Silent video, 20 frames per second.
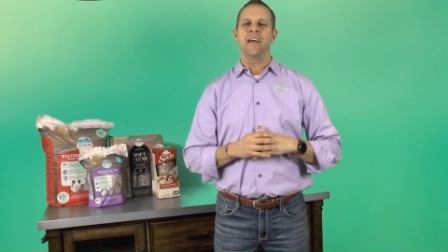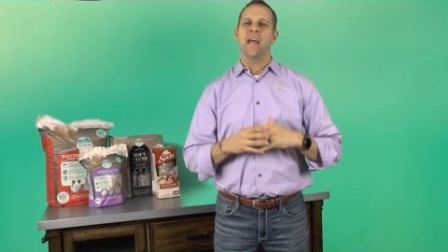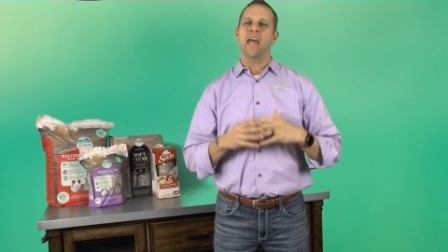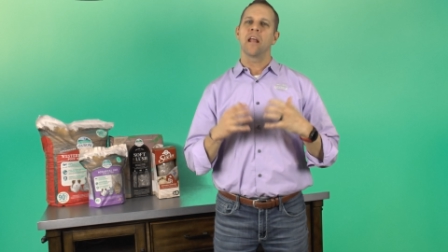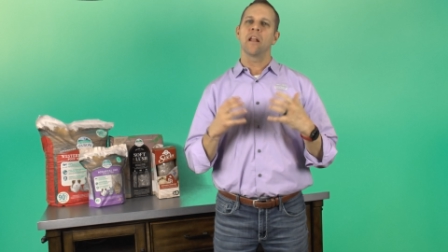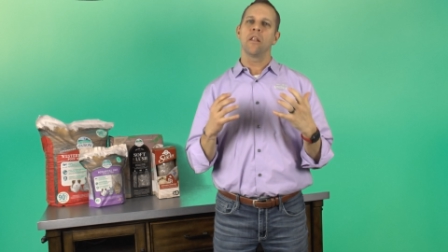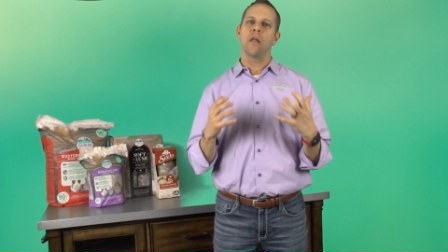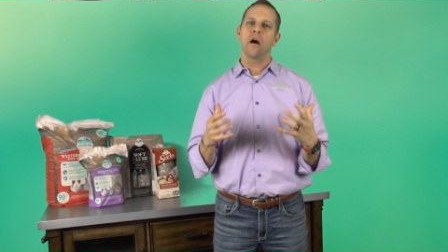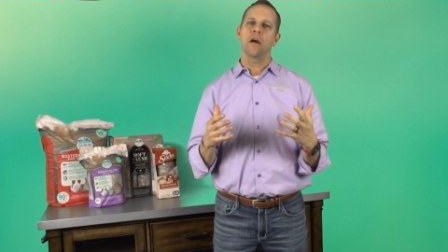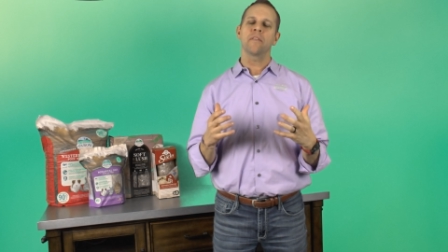
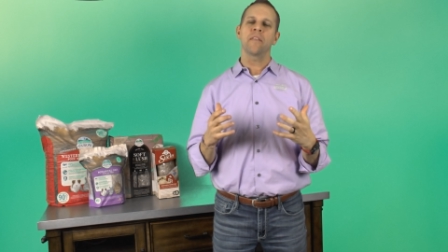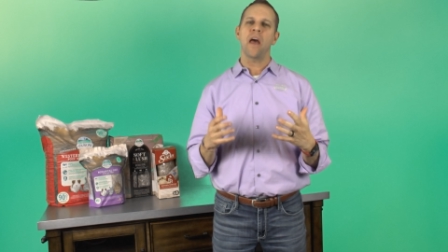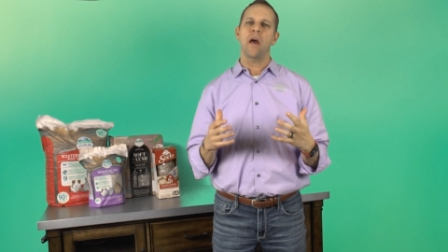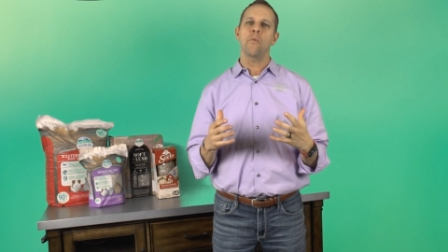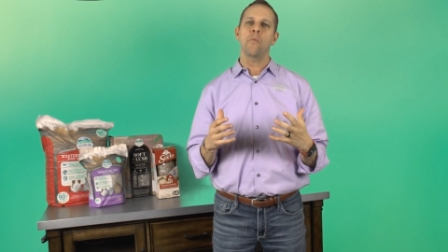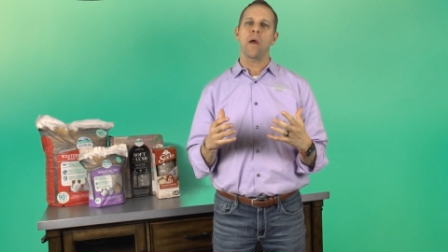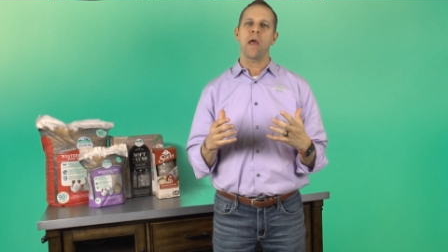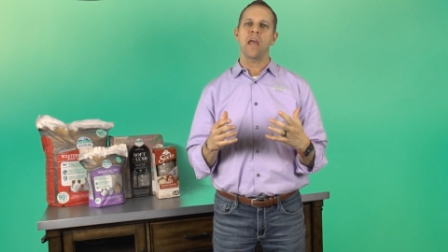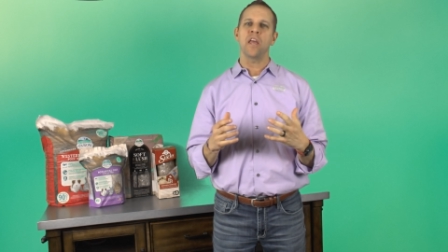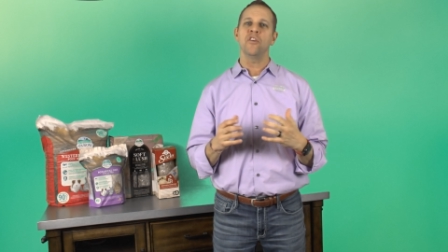And along
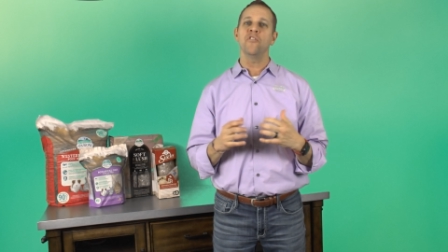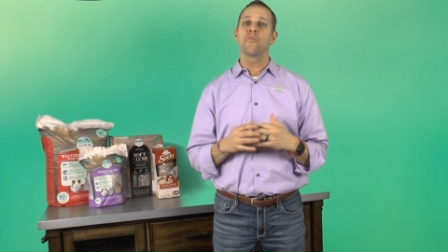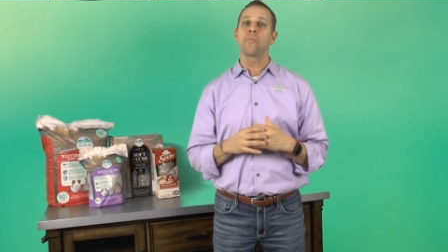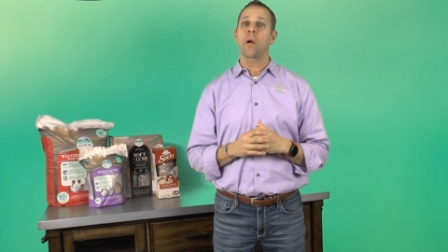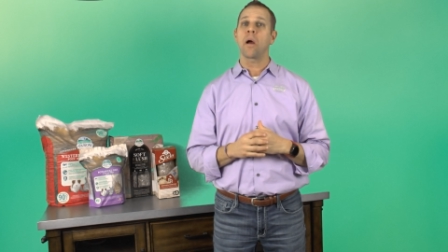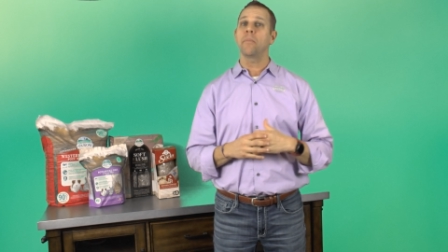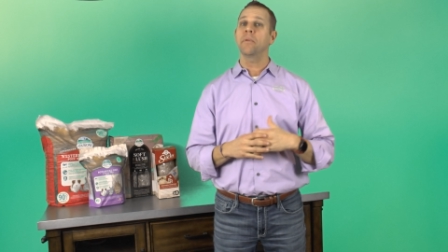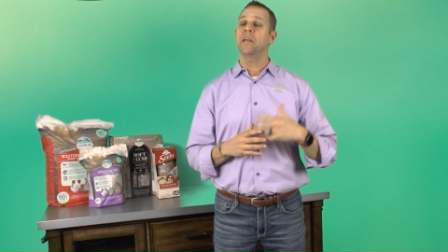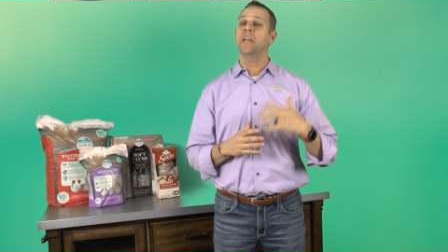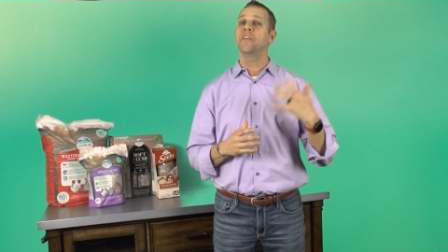that way, you've
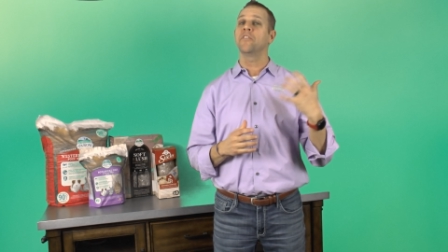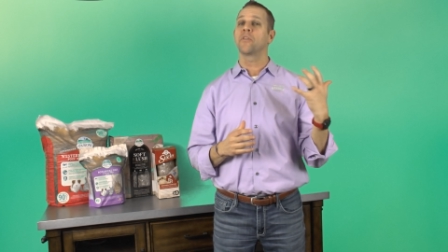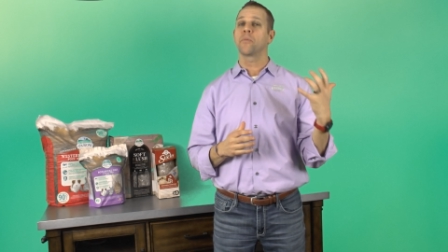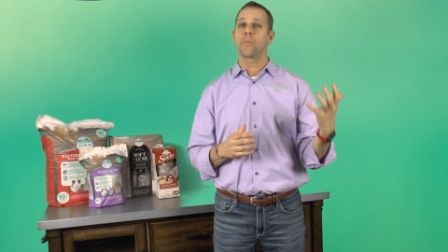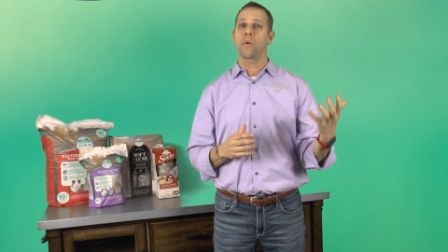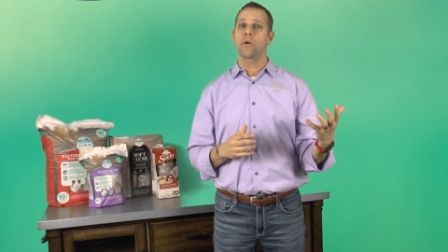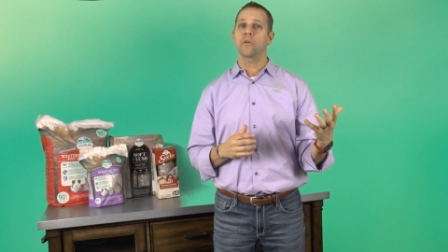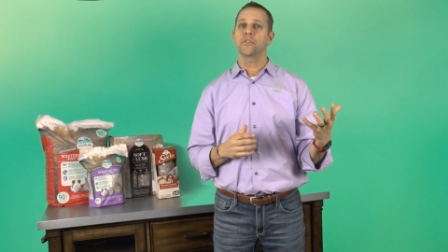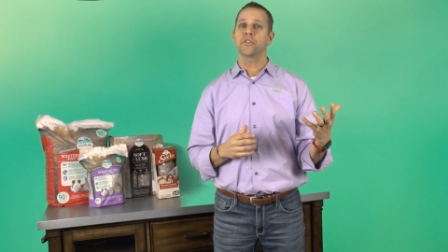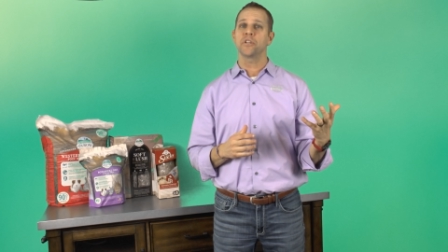probably either
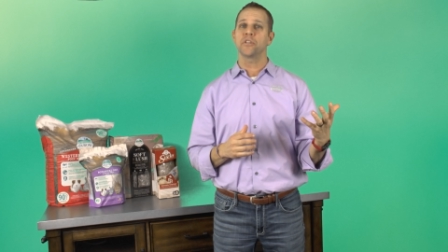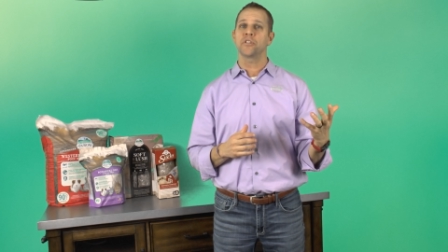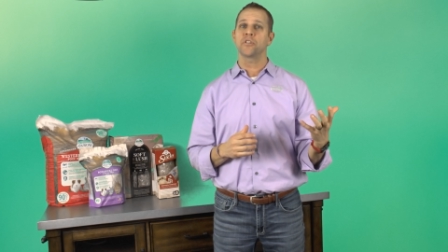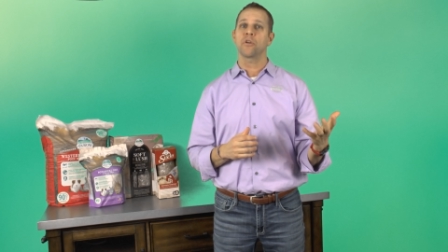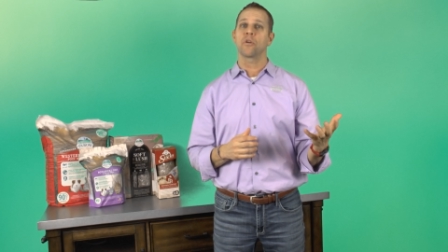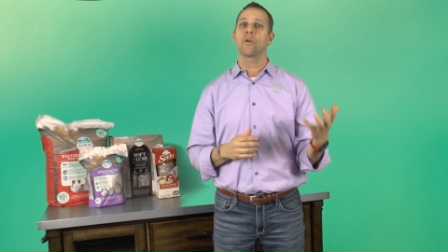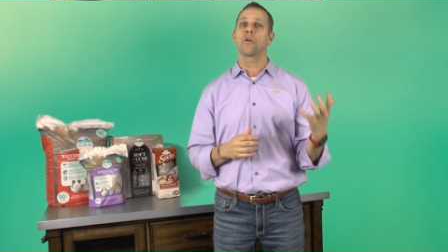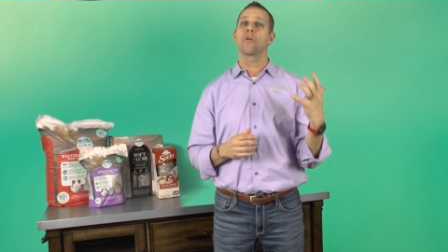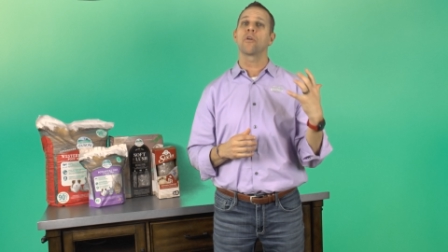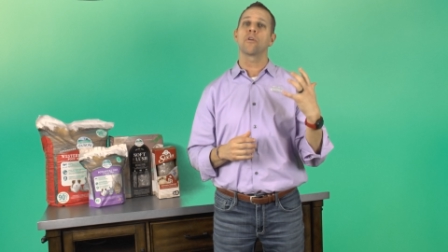
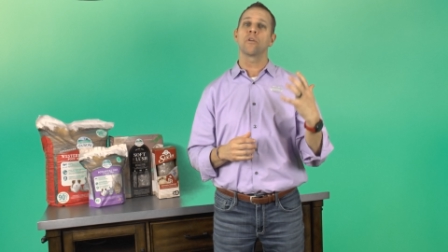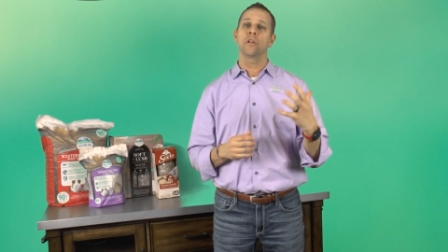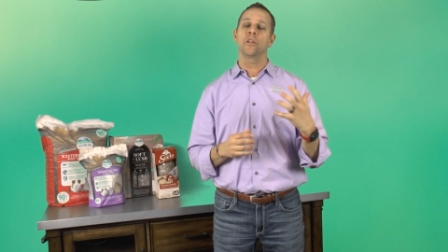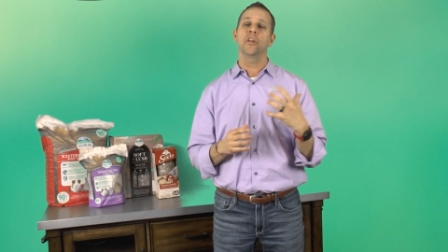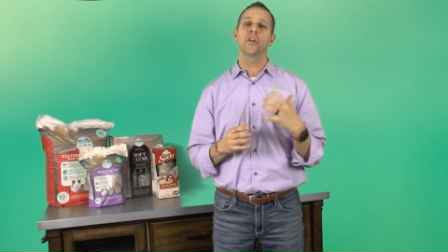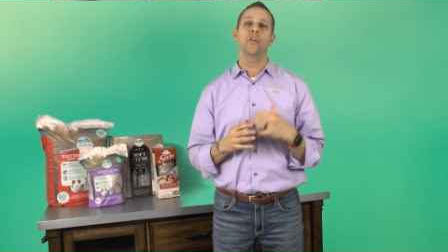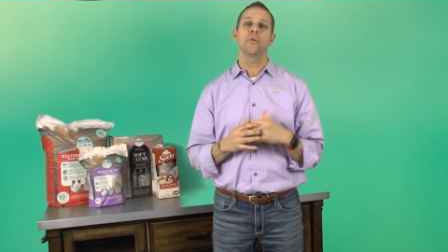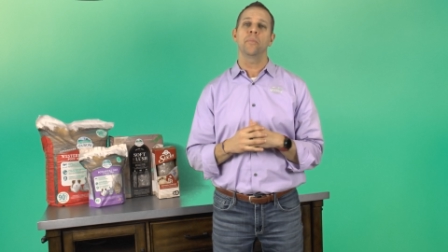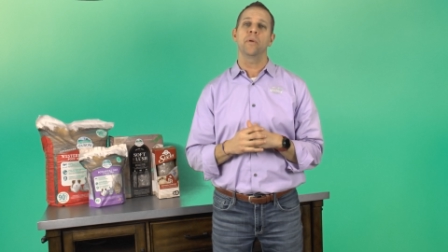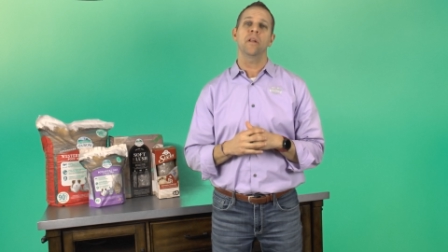purchased or heard a
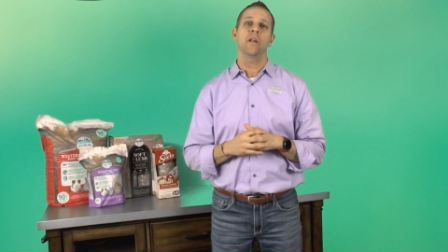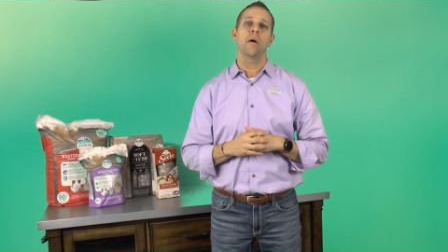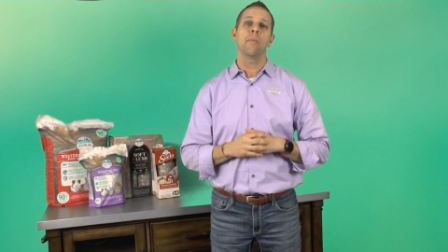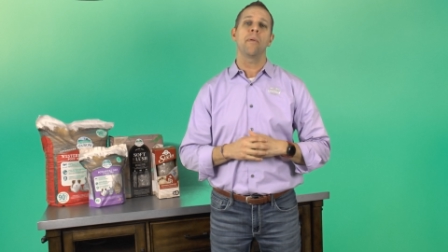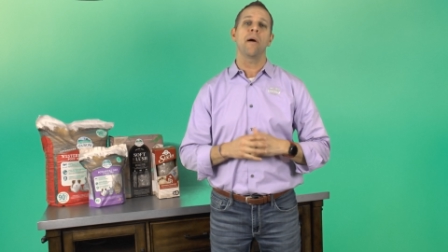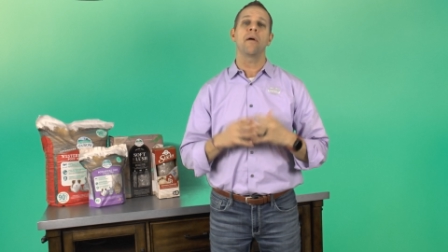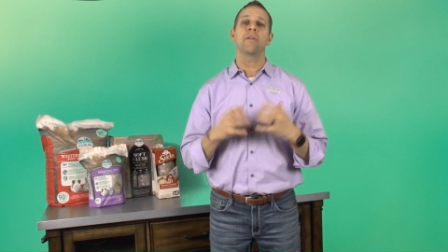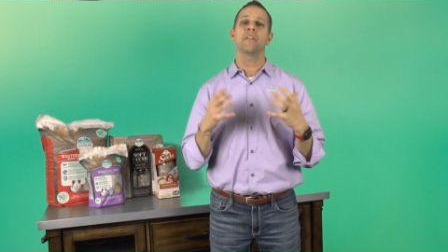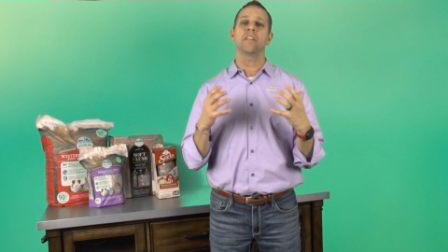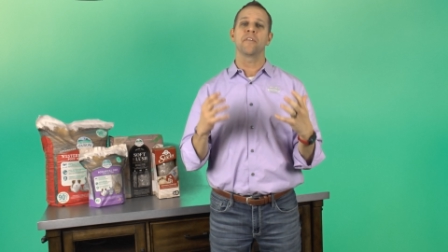little bit
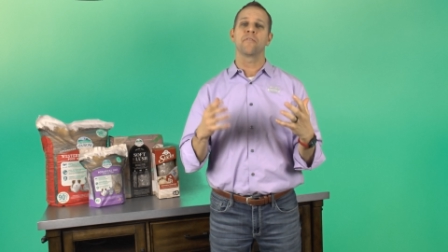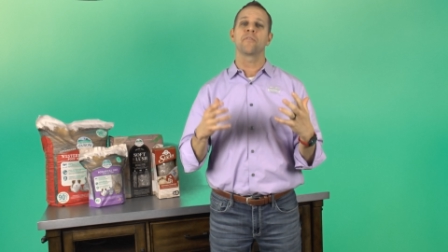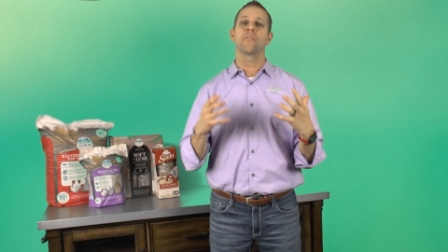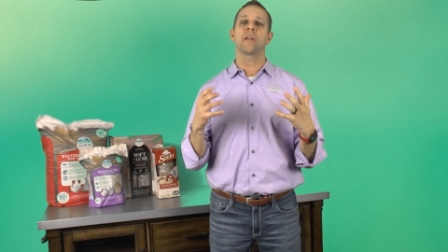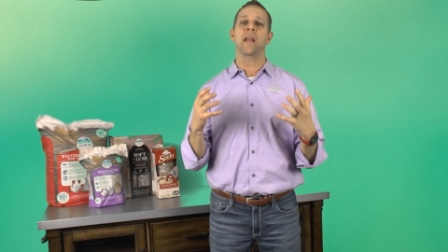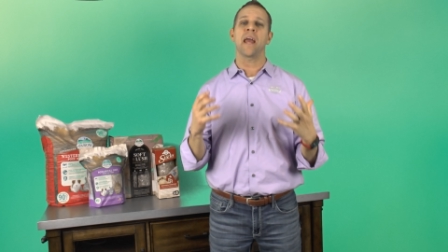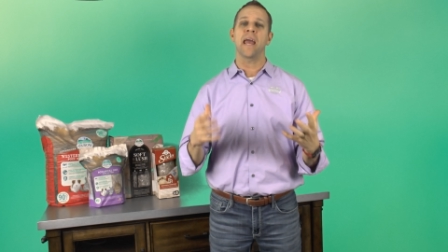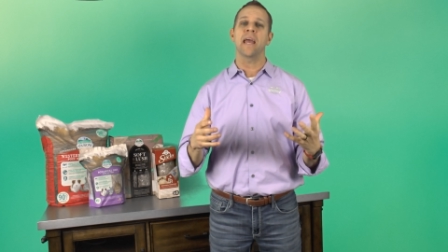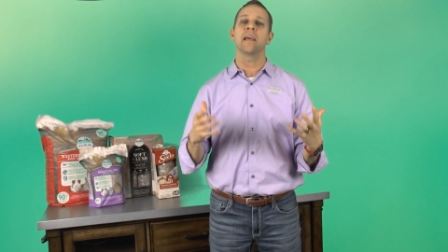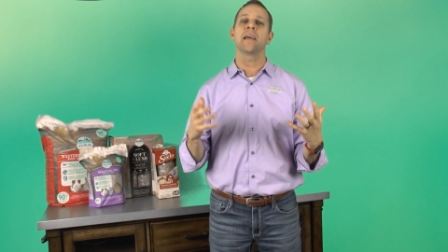about
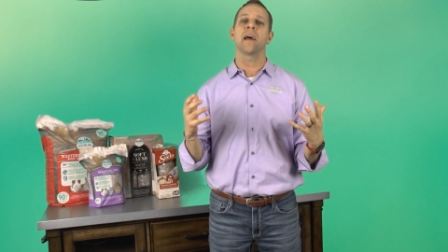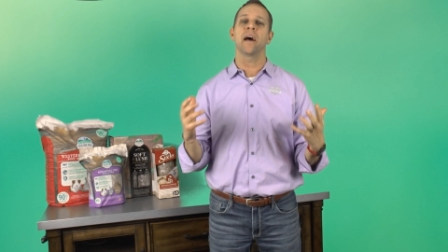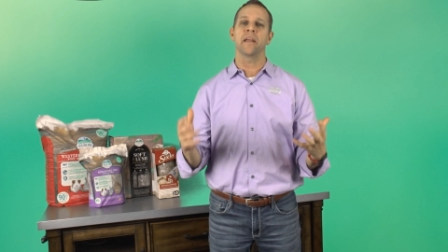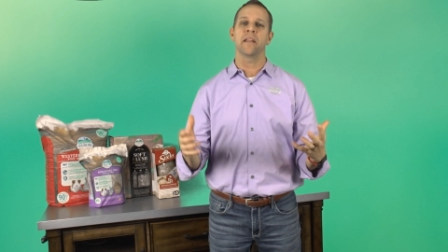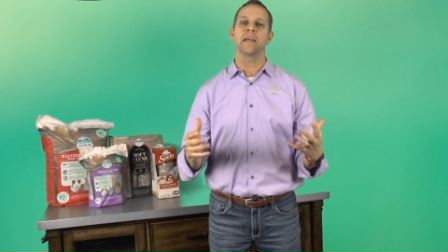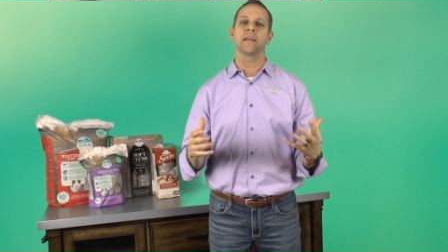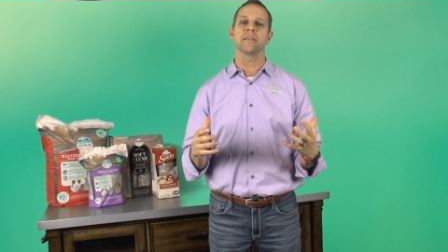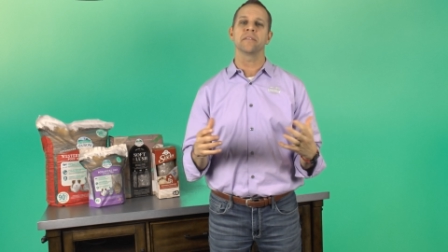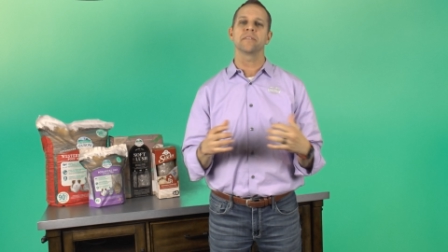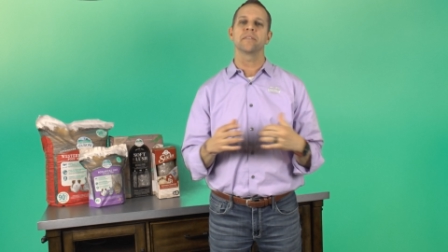different hay
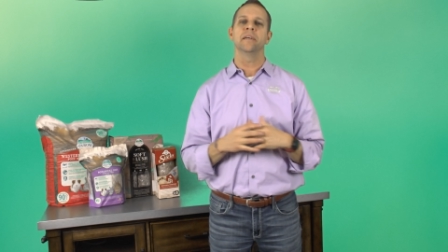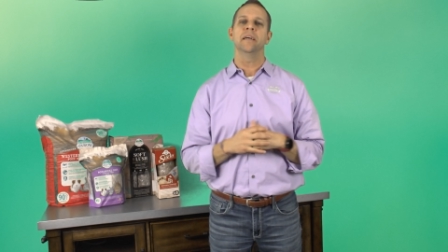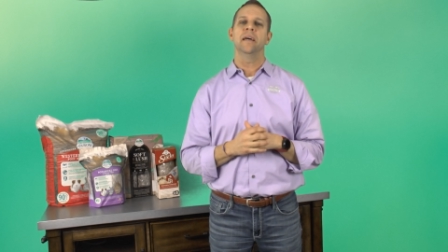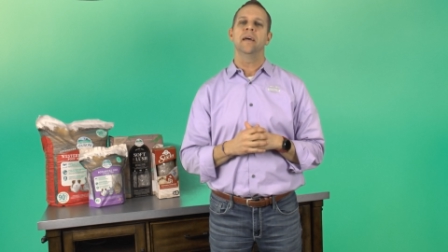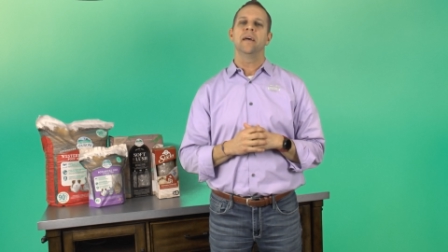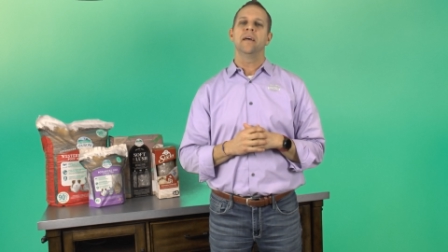cuttings.